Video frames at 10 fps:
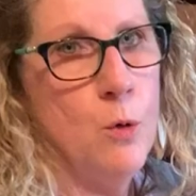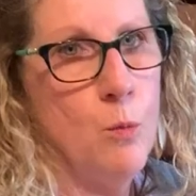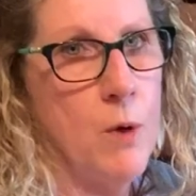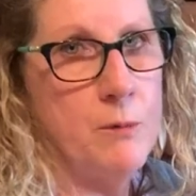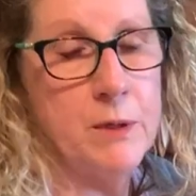
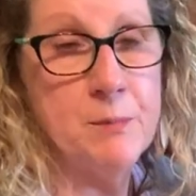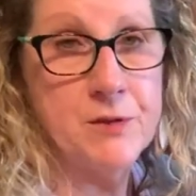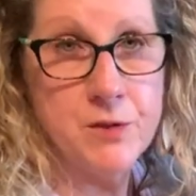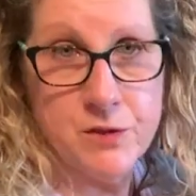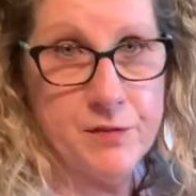What would
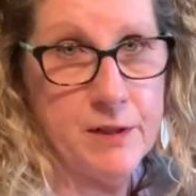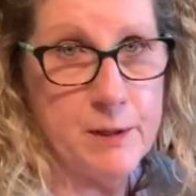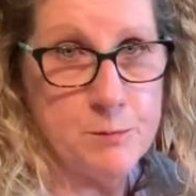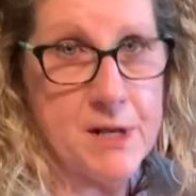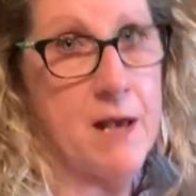Mrs.
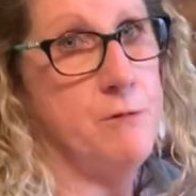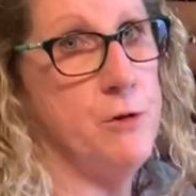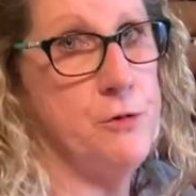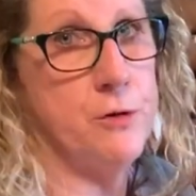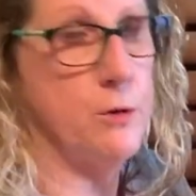Phillips have
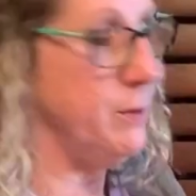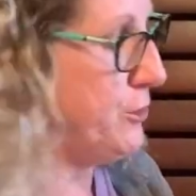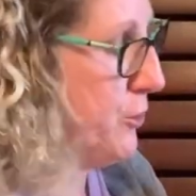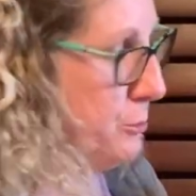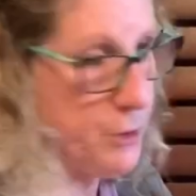you do
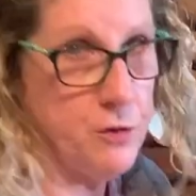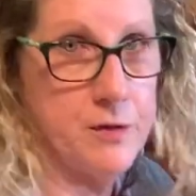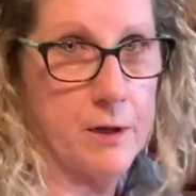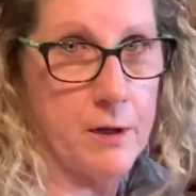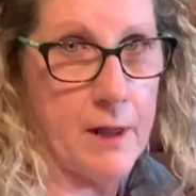in your
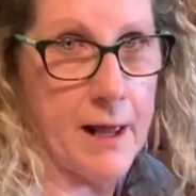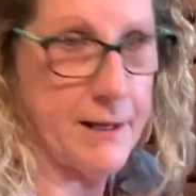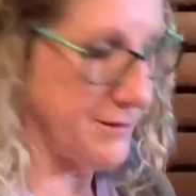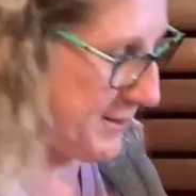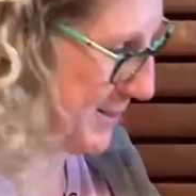music
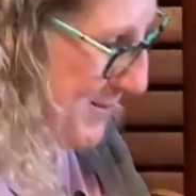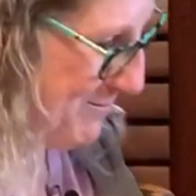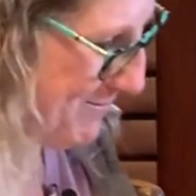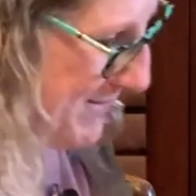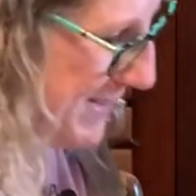class?
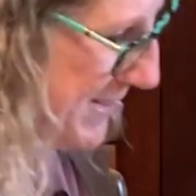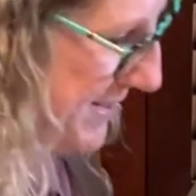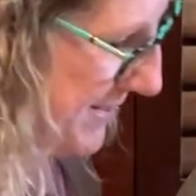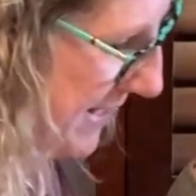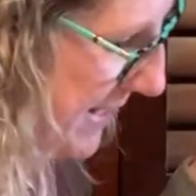
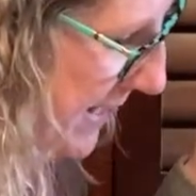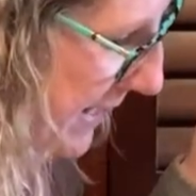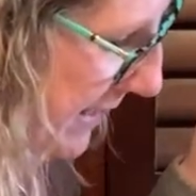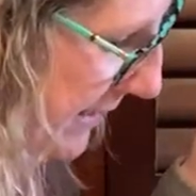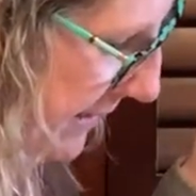
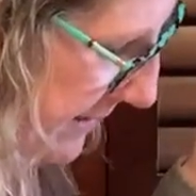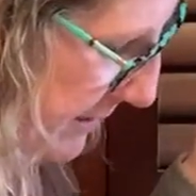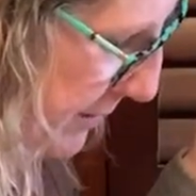Sing.